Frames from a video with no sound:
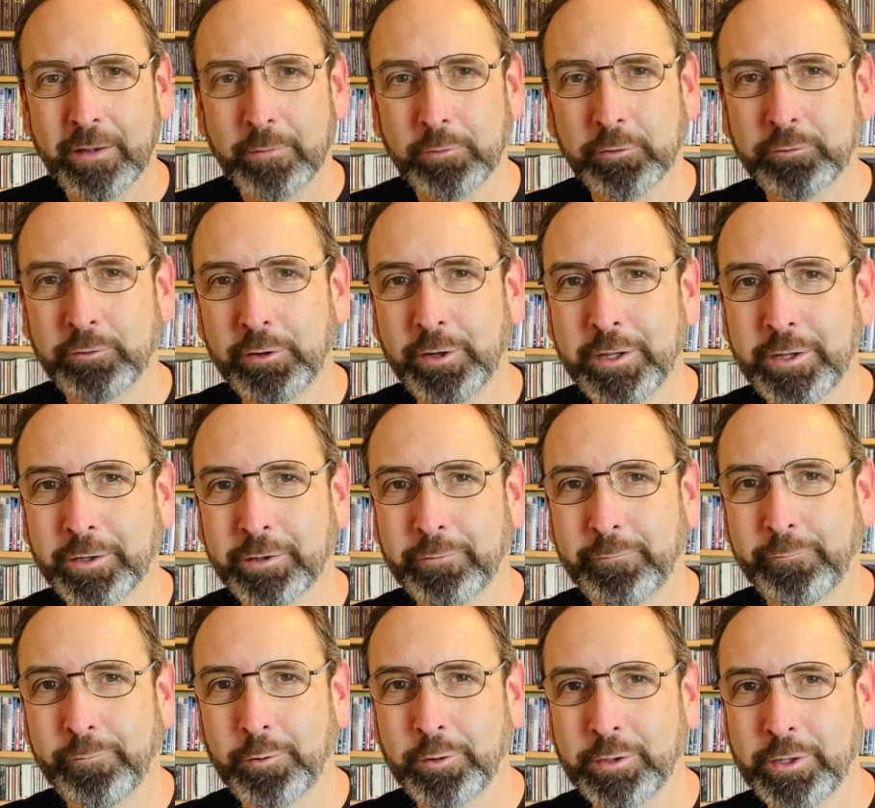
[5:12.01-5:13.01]
Was really looking
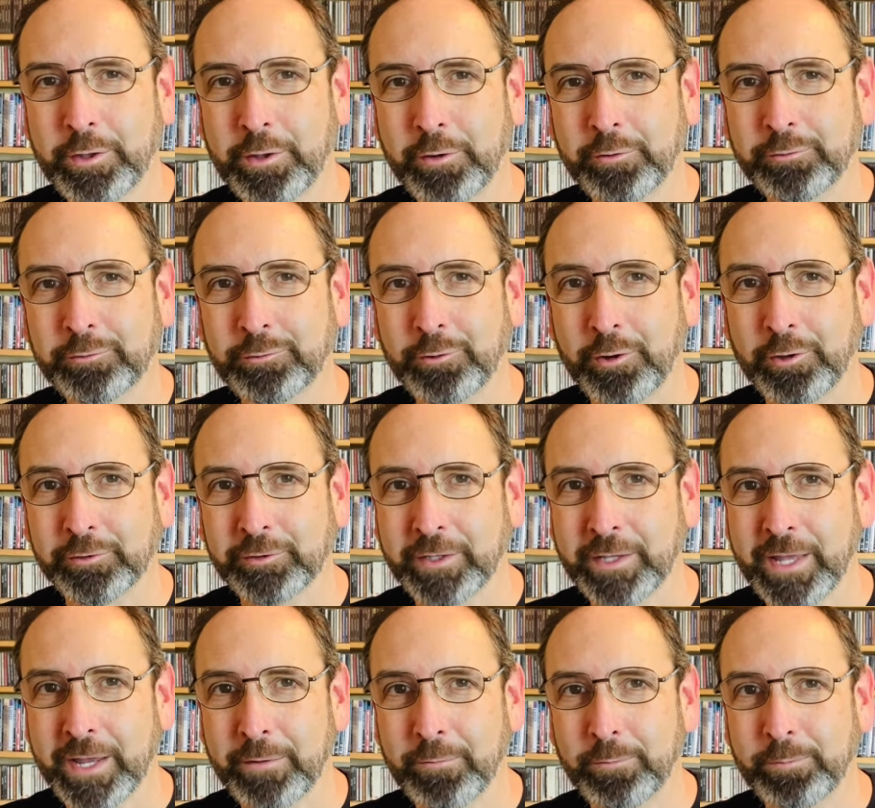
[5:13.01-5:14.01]
forward to those songs,
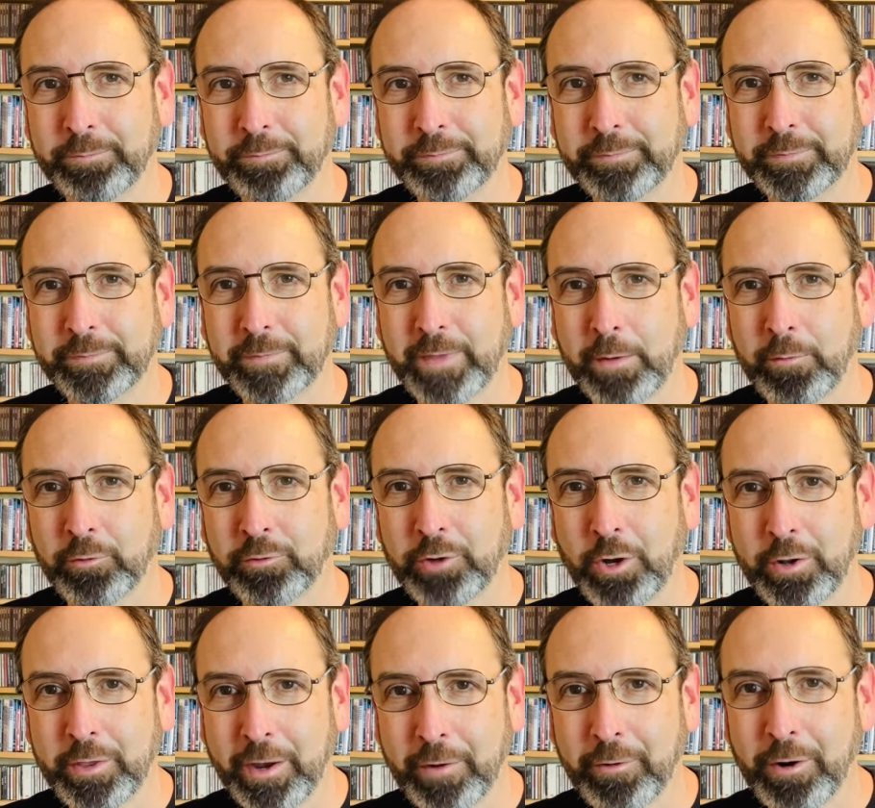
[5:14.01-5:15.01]
and they they were
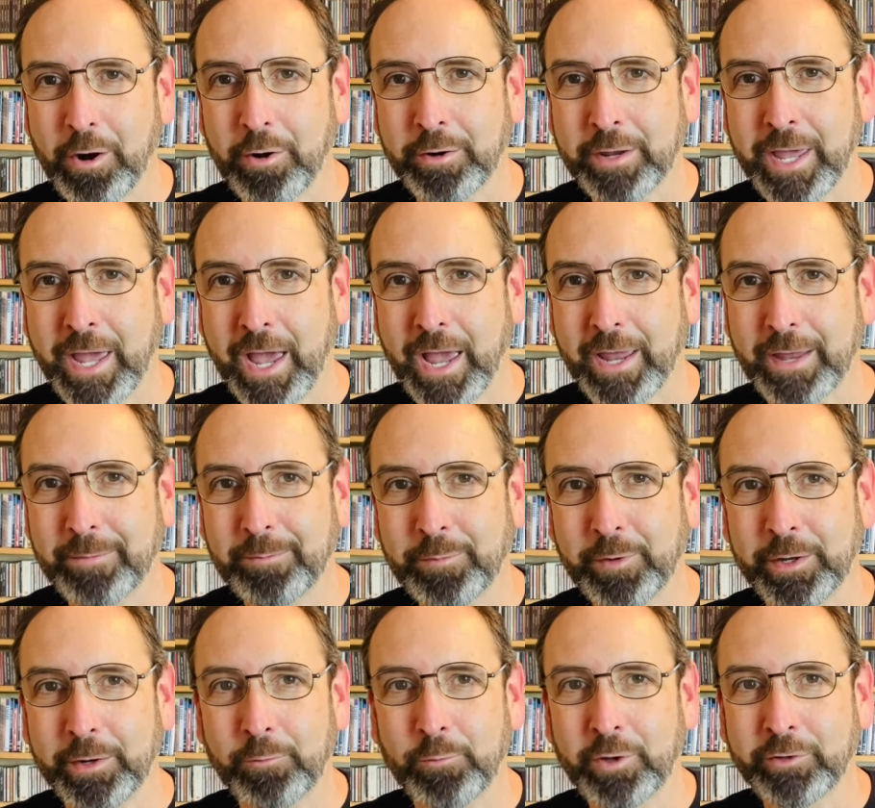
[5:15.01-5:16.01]
they were okay,
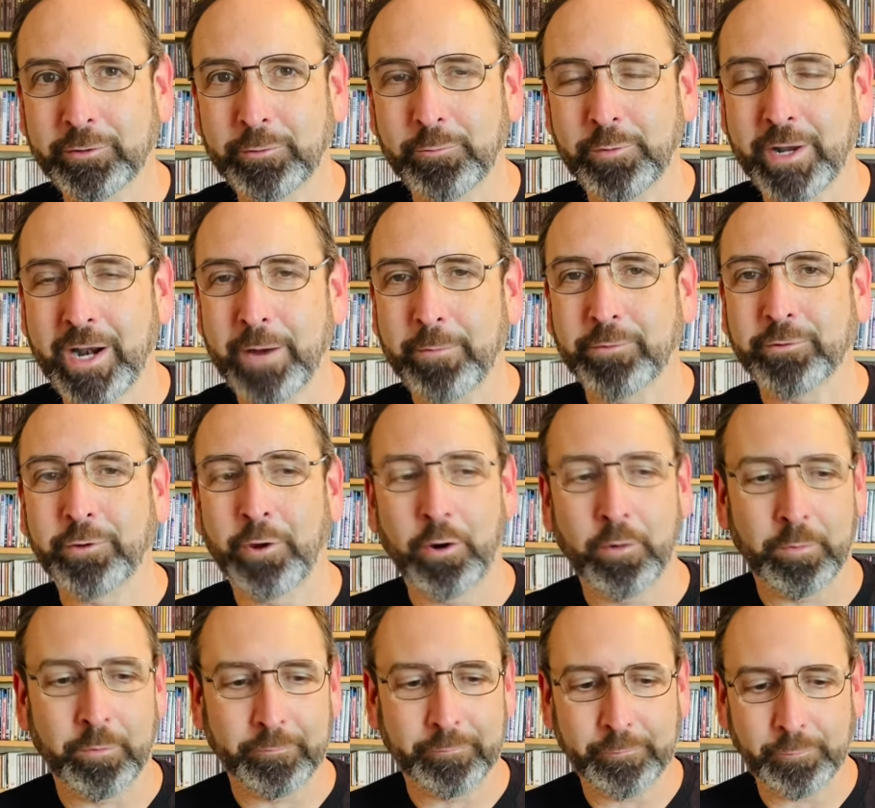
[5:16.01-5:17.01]
but it wasn't what I was
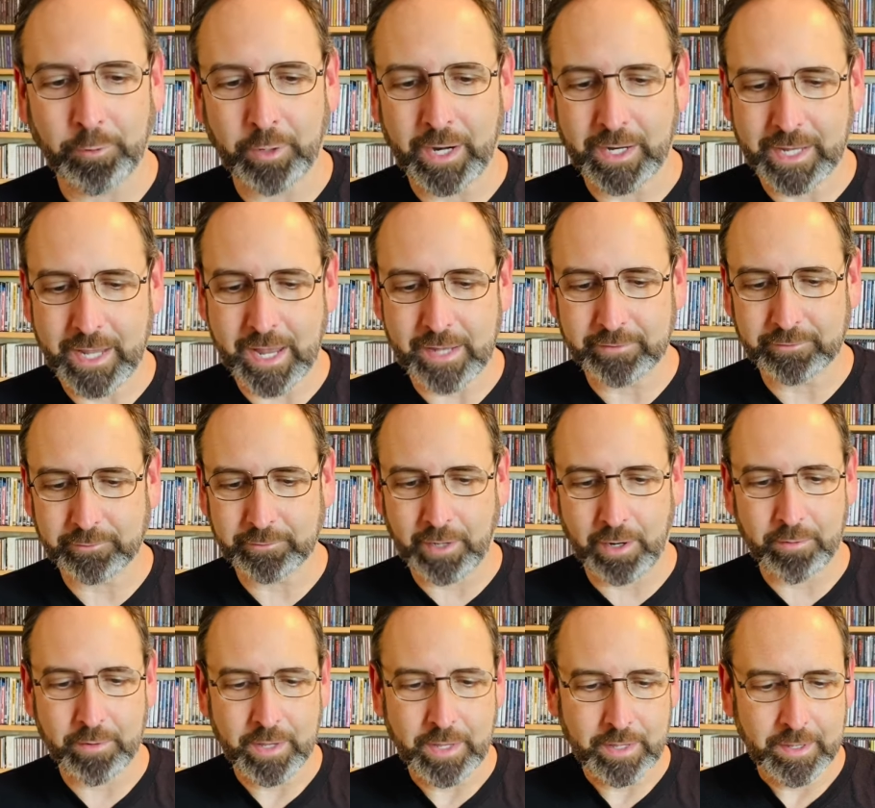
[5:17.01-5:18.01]
hoping for, I guess.
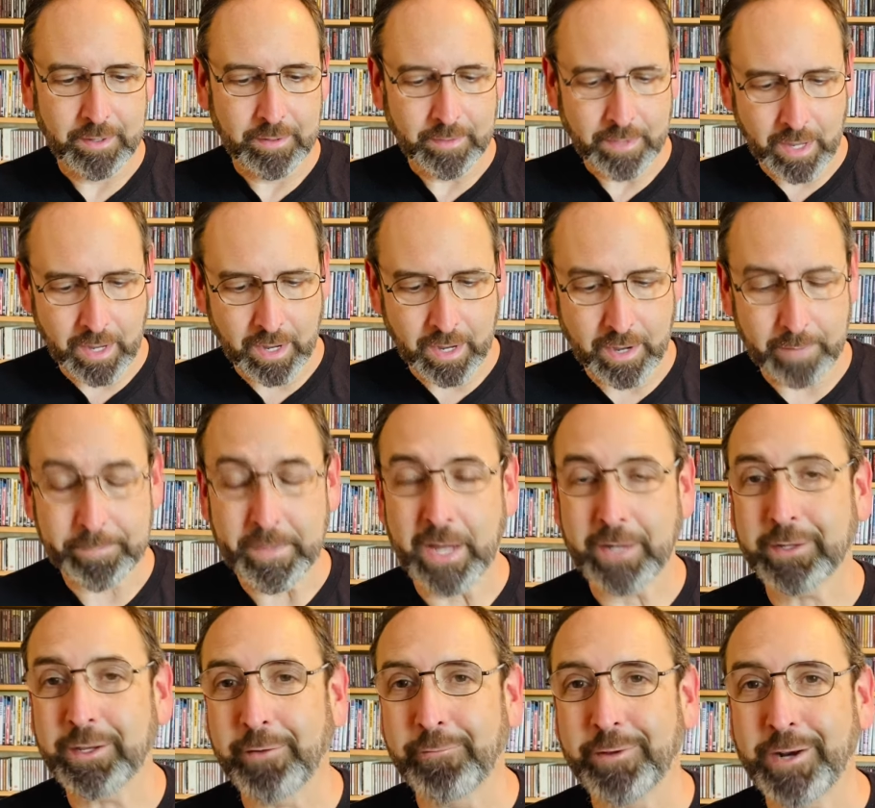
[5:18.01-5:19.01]
So uh, I'm
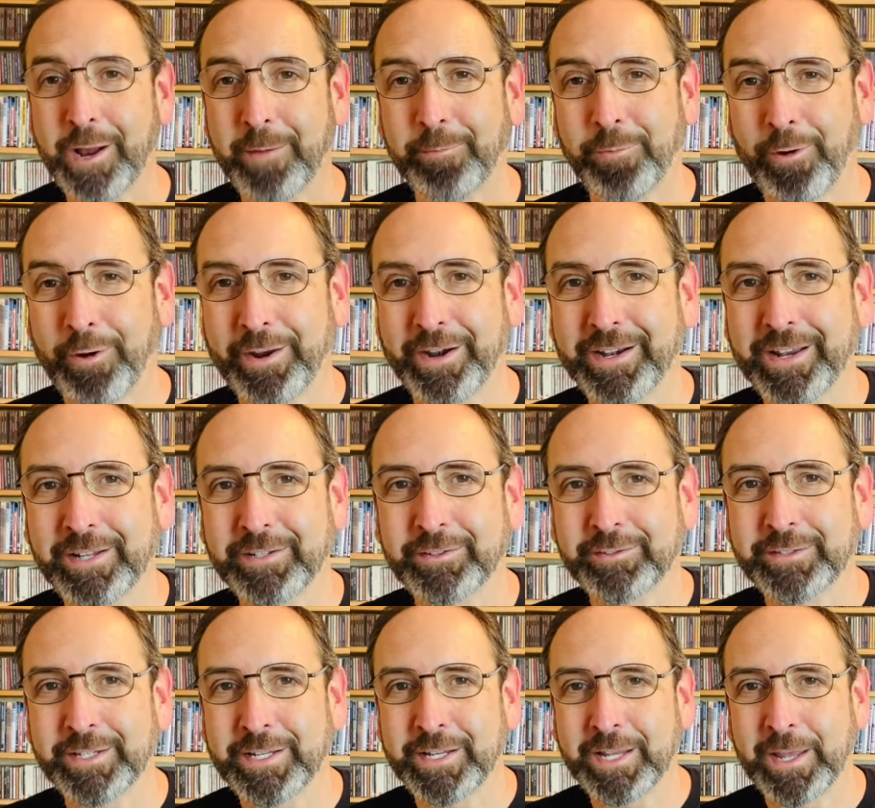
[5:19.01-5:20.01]
not giving up on it. I
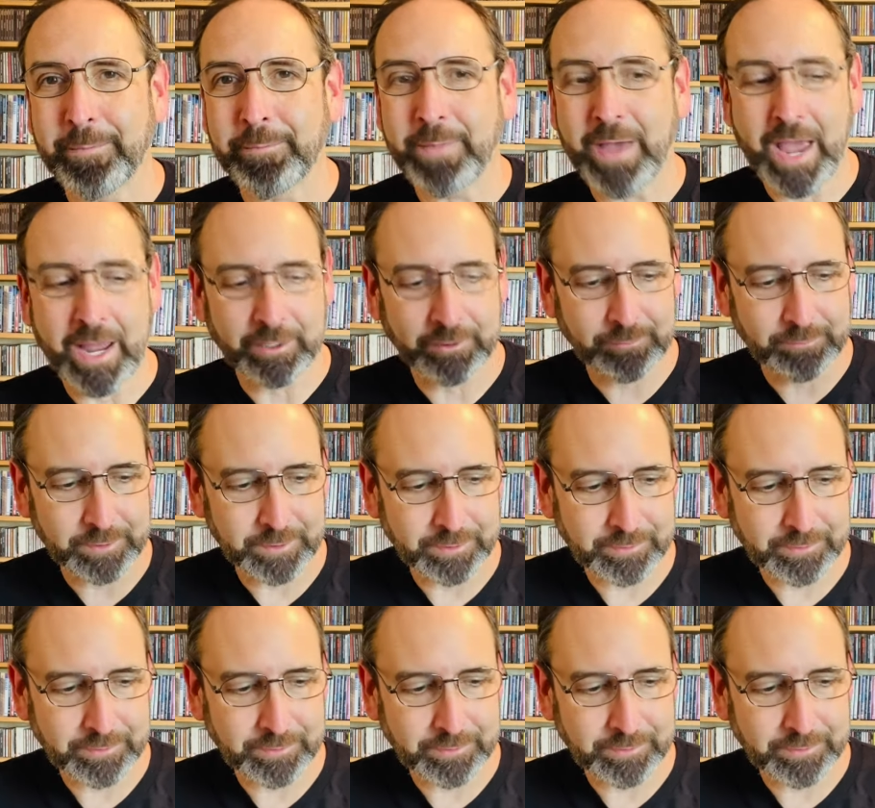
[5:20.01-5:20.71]
just need to get back to it.